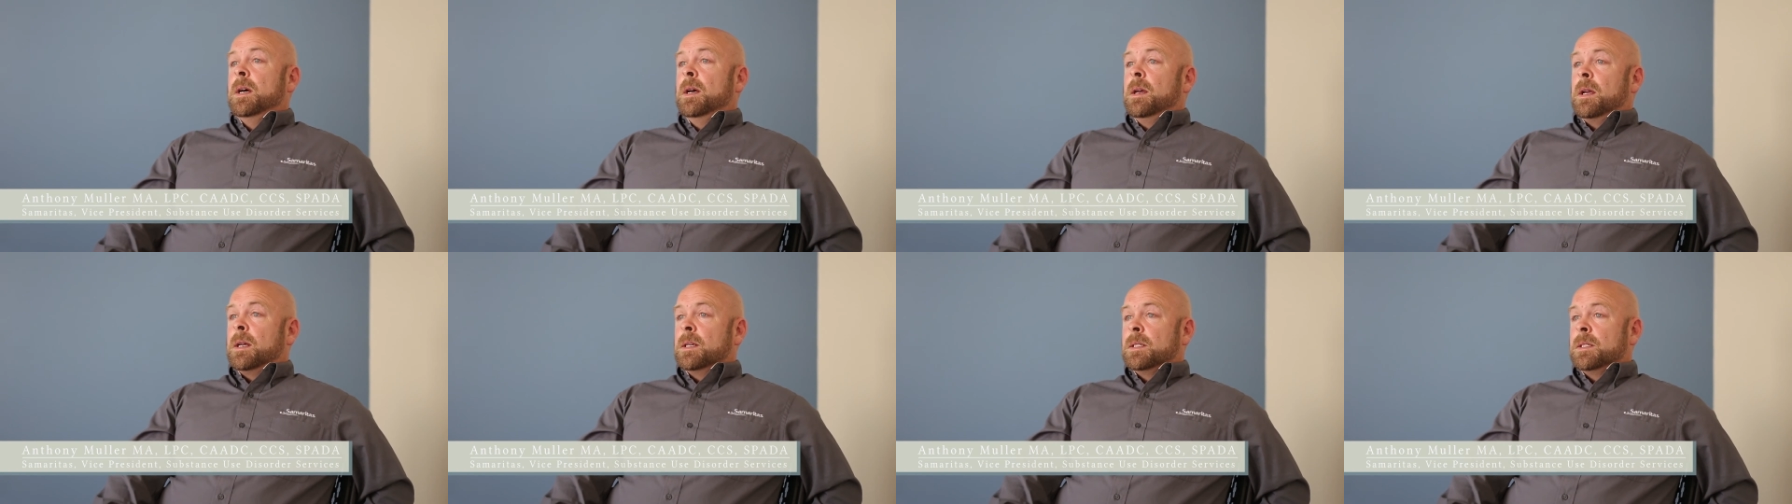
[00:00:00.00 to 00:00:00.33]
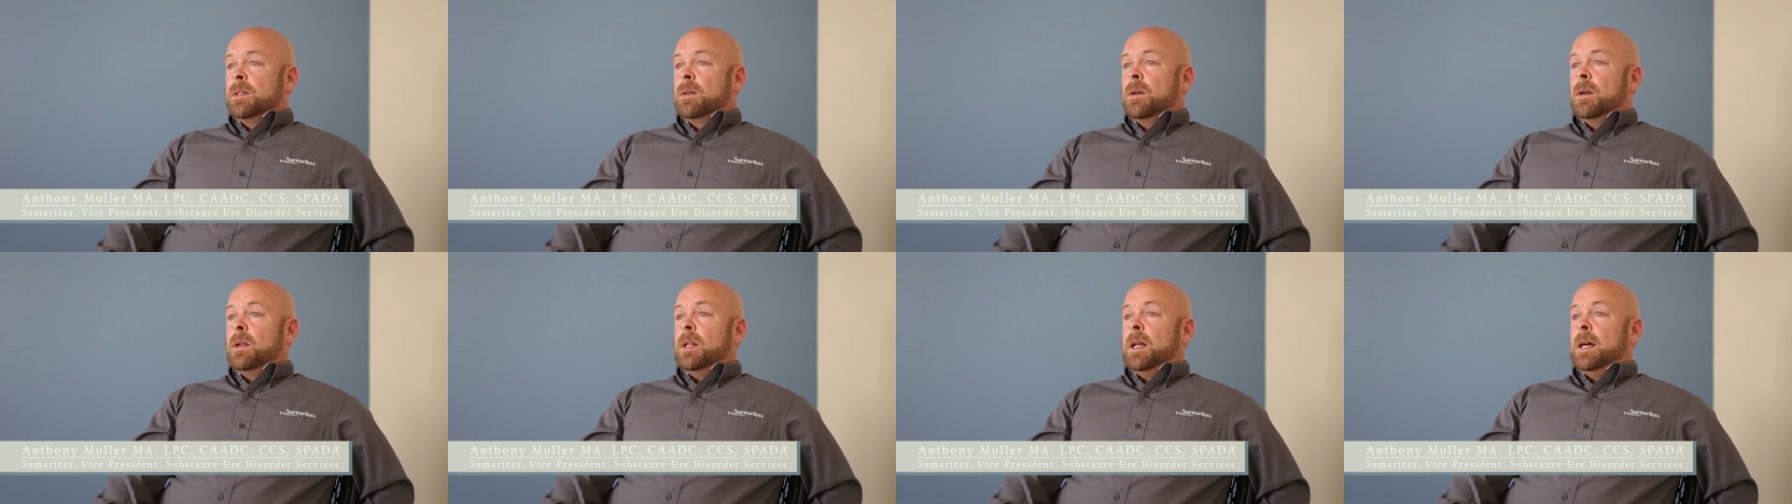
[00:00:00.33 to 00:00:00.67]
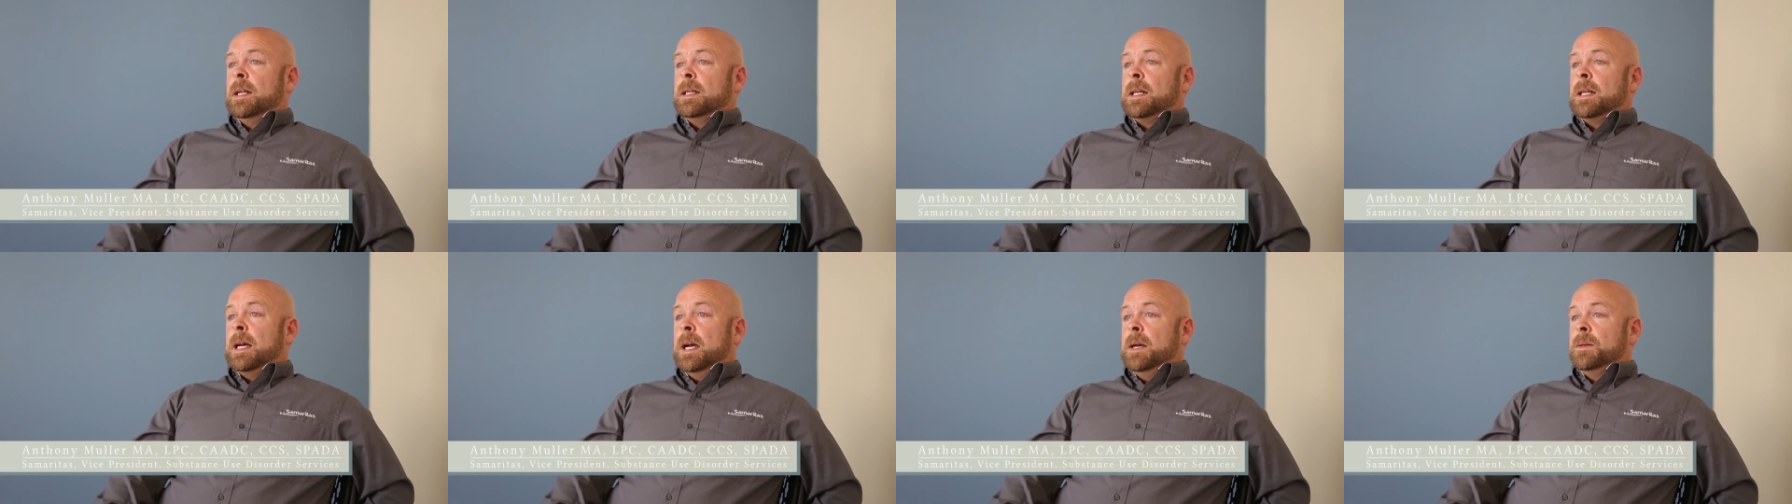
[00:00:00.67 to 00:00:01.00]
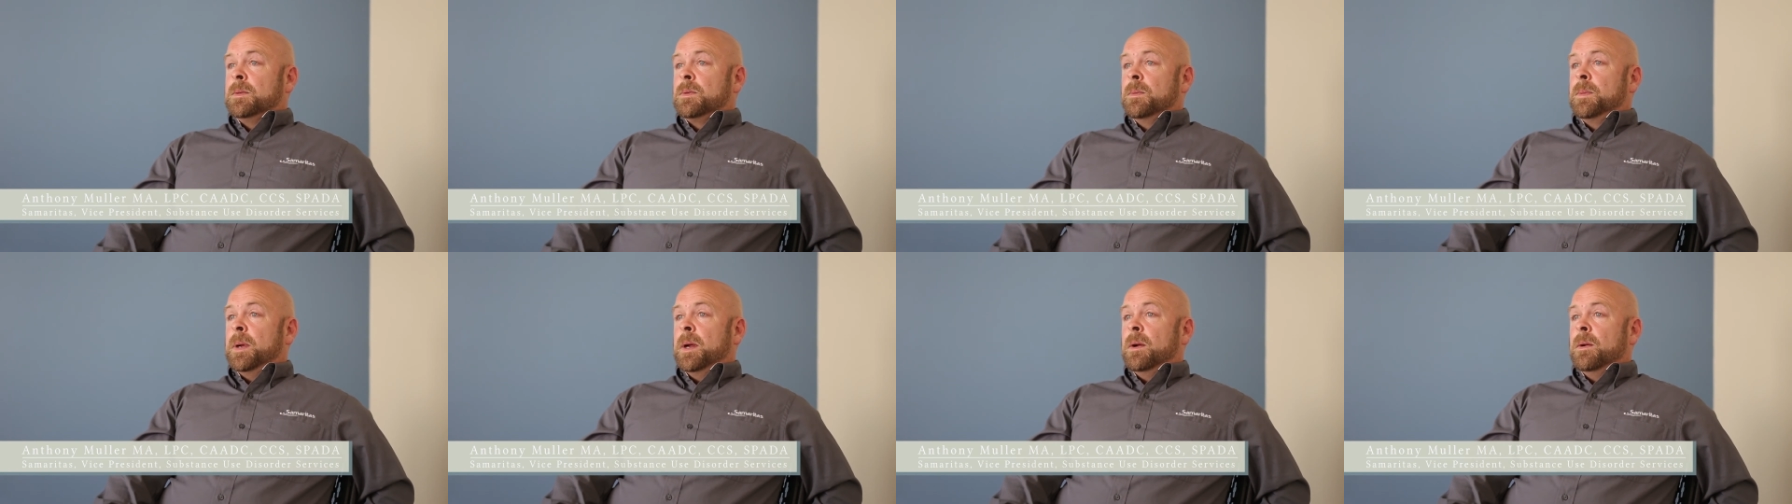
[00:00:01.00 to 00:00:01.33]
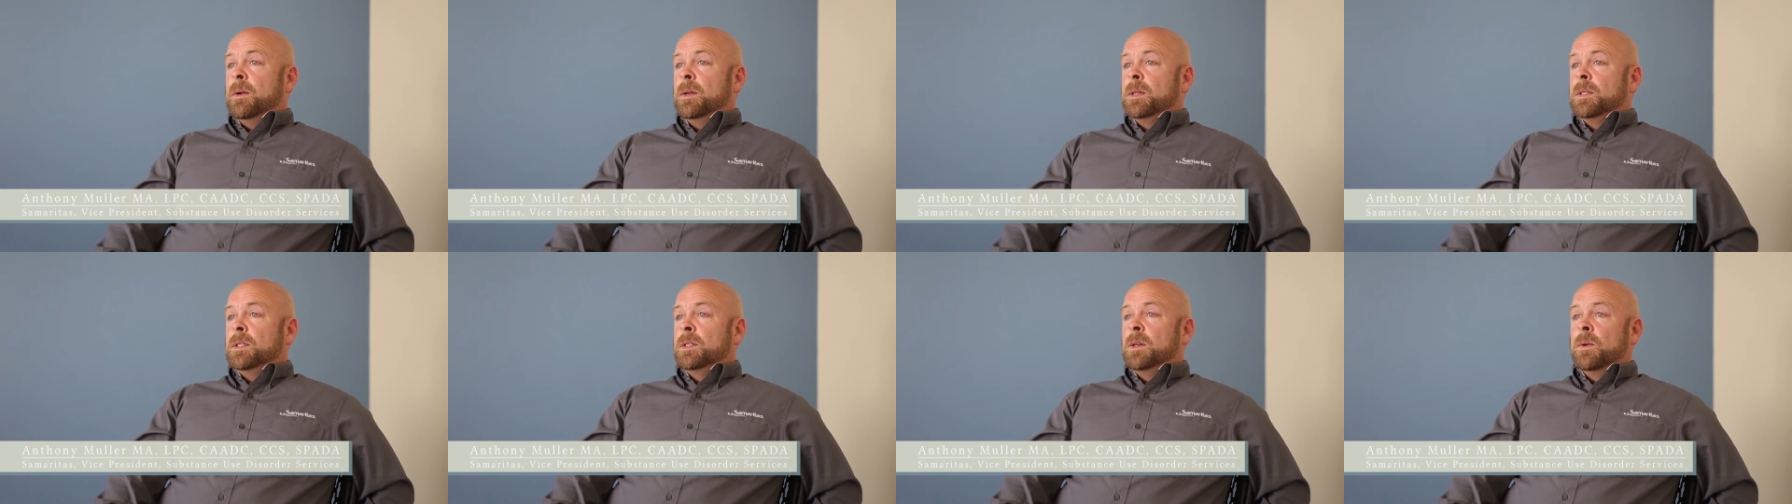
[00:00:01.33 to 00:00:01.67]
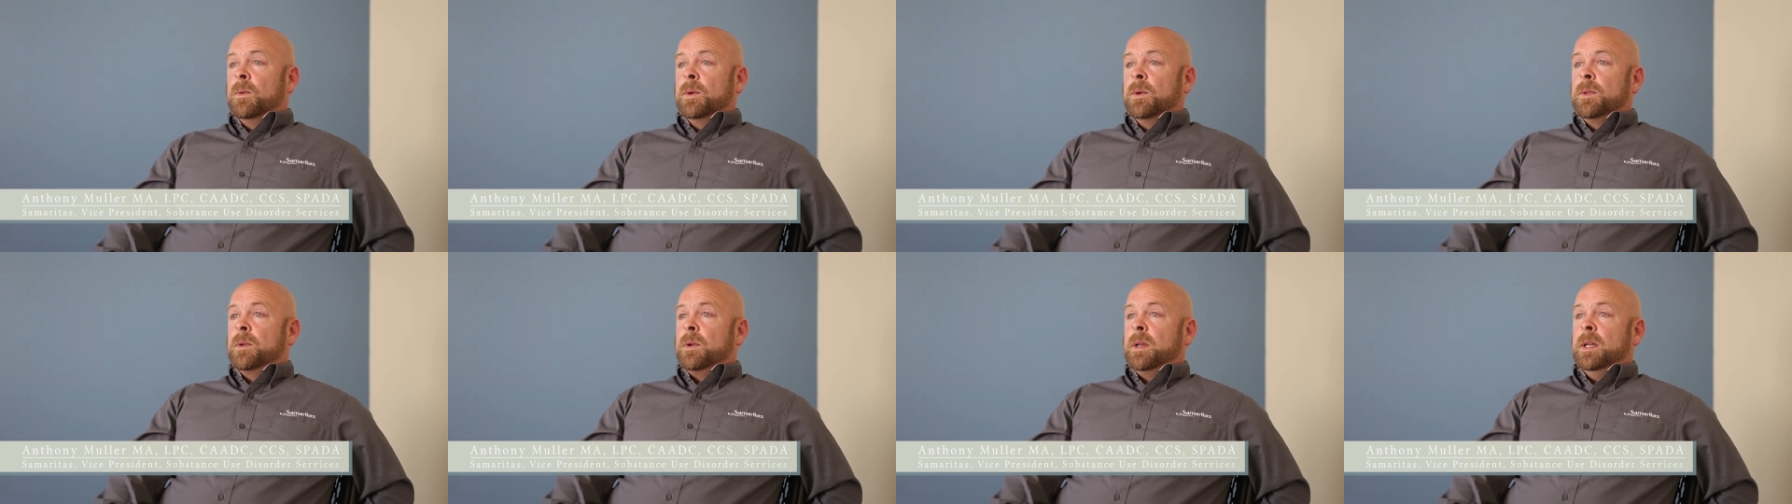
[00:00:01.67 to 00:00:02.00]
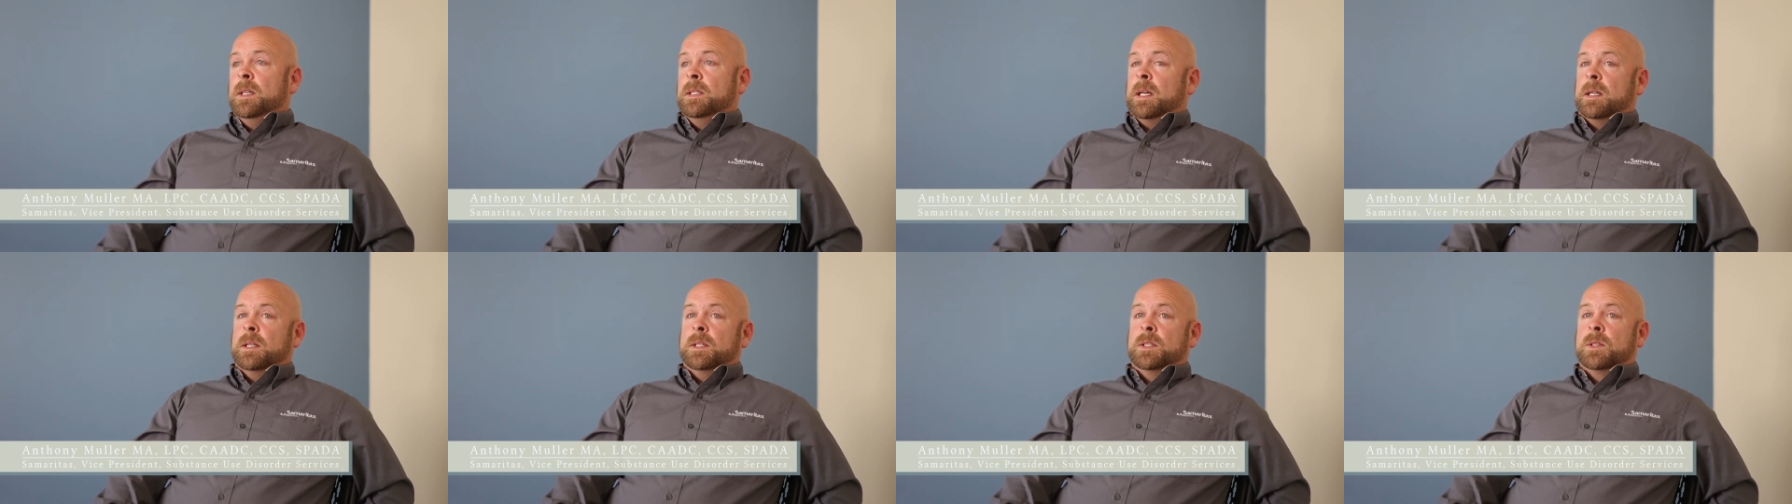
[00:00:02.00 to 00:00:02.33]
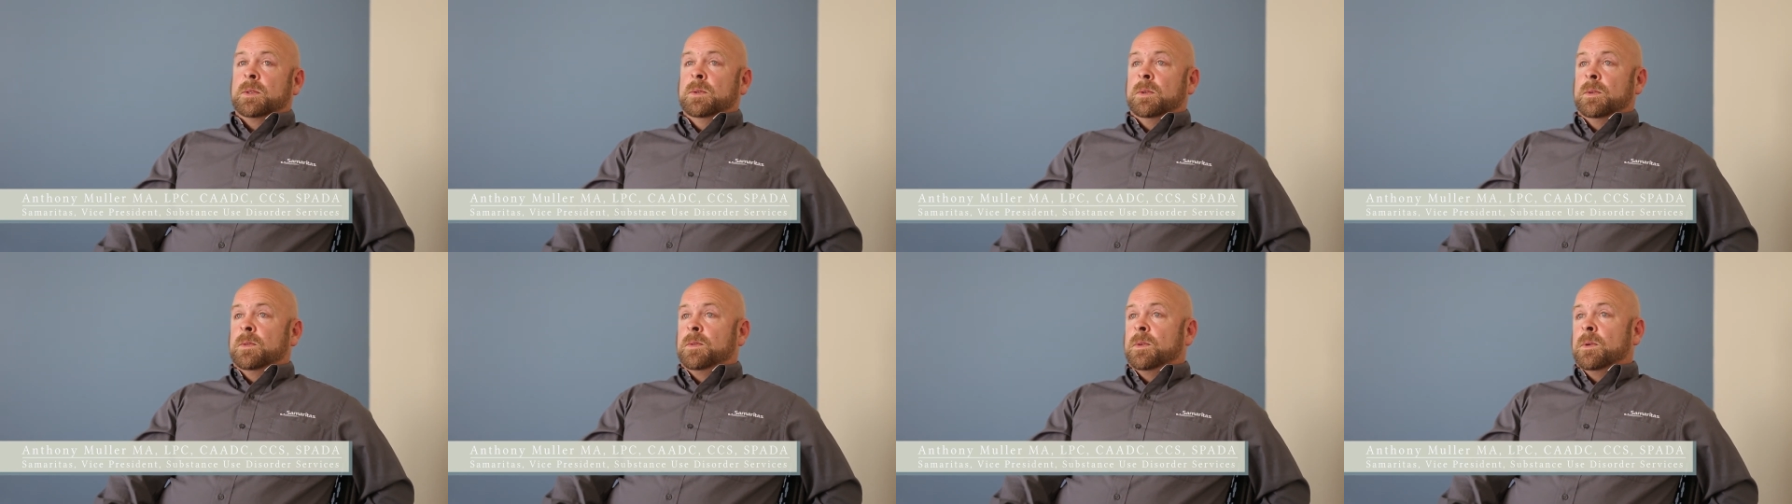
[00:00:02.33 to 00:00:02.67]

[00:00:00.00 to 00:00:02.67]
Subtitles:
because there are a lot of times where parents don't want the kids out of school